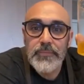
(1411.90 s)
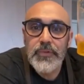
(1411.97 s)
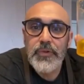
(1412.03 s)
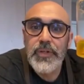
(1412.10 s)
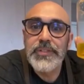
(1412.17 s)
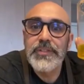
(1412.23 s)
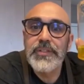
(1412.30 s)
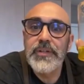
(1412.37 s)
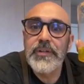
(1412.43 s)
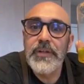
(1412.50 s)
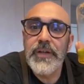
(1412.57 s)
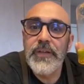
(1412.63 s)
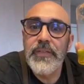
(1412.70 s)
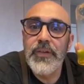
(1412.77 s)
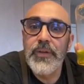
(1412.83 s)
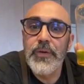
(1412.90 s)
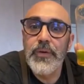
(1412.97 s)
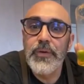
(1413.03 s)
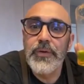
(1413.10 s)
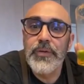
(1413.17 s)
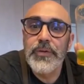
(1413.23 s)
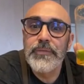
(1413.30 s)
Crystal in the
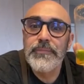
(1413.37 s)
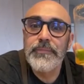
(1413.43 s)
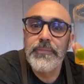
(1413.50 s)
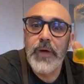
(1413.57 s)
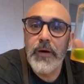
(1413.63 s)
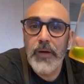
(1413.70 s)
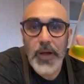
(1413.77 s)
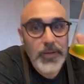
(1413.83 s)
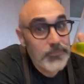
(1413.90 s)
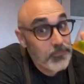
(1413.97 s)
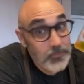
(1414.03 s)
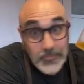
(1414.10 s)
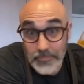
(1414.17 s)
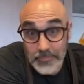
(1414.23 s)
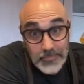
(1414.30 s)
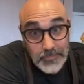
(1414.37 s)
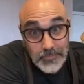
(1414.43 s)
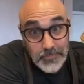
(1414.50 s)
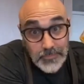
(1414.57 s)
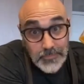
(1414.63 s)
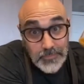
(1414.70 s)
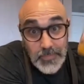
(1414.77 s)
nude. All right,
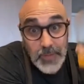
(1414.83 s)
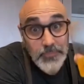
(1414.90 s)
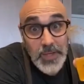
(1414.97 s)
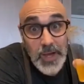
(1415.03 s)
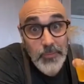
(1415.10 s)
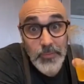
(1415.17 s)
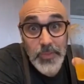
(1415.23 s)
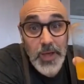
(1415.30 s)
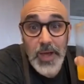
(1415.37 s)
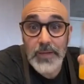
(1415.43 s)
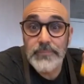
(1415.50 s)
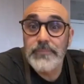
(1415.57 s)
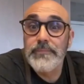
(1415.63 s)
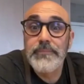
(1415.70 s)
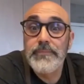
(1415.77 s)
I'm down with that.